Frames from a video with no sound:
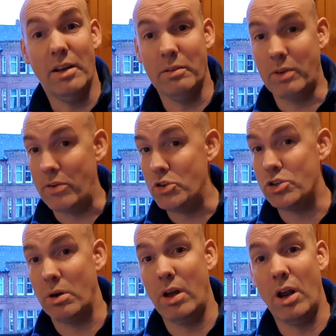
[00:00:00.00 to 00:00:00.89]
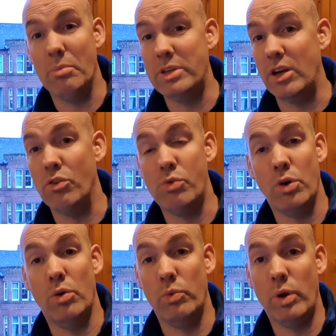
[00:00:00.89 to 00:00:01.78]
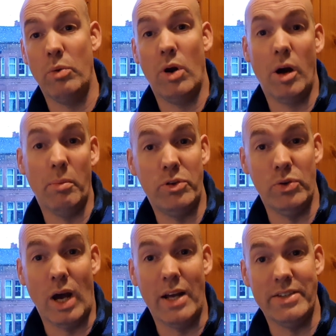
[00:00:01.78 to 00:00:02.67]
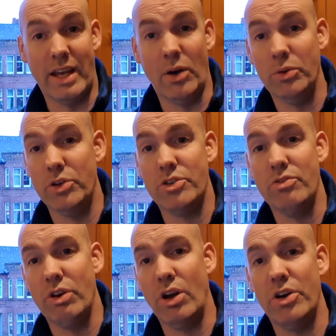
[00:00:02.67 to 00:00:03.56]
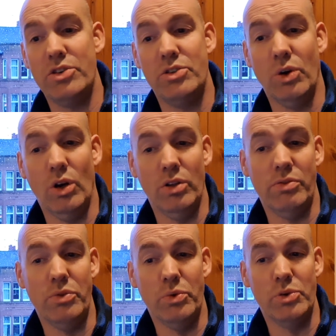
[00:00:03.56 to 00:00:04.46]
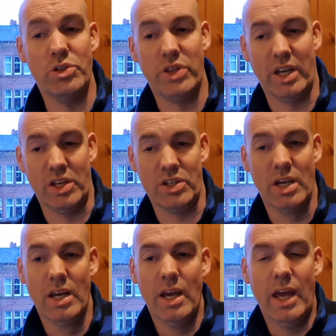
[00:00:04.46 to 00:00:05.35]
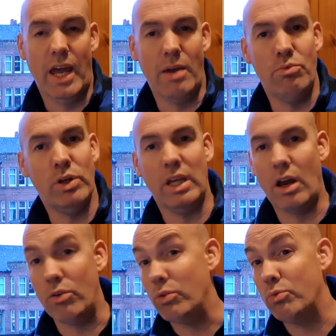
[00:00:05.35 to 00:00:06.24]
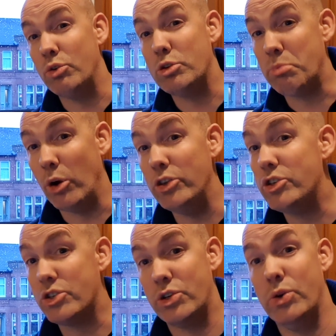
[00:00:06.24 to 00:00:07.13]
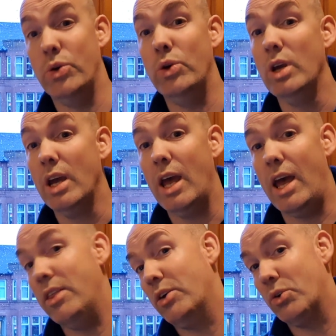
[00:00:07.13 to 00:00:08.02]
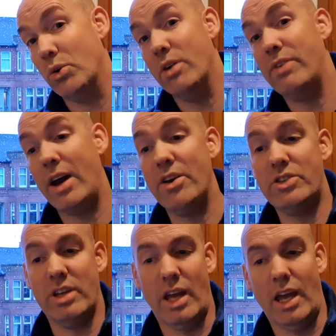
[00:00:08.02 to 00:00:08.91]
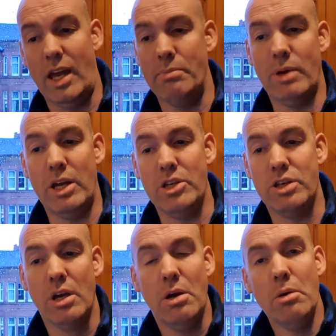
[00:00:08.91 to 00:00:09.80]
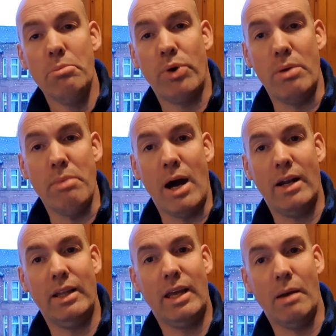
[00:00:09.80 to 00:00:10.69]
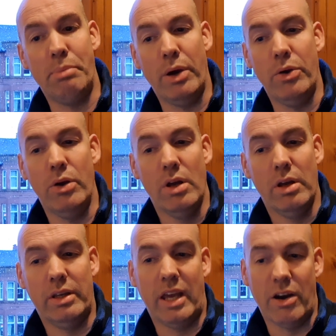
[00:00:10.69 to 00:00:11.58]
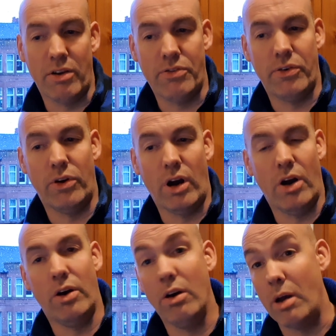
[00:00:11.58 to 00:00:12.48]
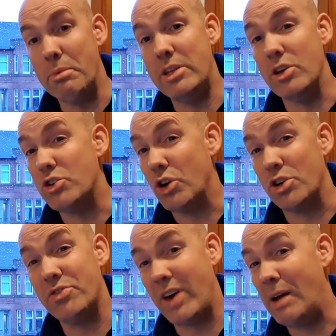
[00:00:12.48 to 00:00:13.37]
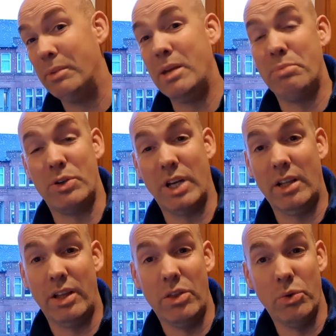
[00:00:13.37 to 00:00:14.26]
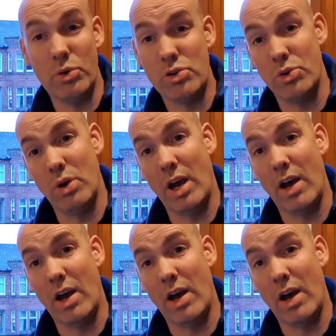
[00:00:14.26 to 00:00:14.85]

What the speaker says: give you an update of where we were up to as elders in regards to all of those things. Really, our response to the coronavirus is primarily about caring for our immediate church family, and particularly those who